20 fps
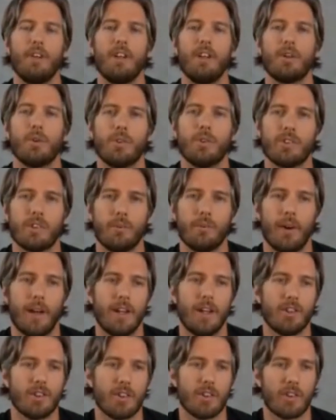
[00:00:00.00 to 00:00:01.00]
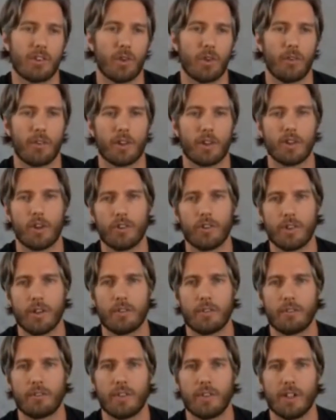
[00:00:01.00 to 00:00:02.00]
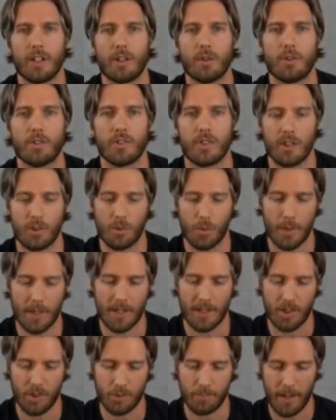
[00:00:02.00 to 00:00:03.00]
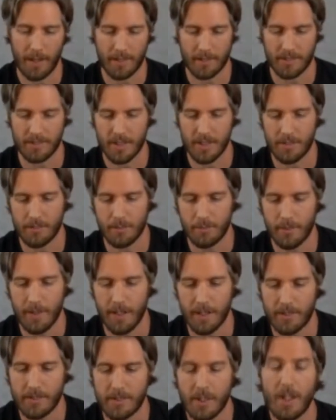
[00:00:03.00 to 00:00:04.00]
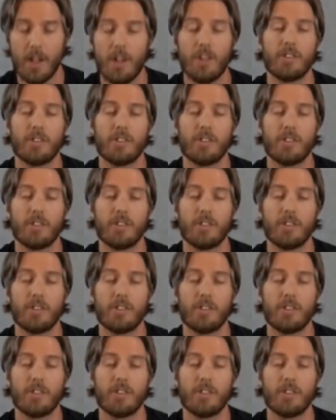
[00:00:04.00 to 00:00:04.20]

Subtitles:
frequency range and the crossover frequencies we can expect to see from this.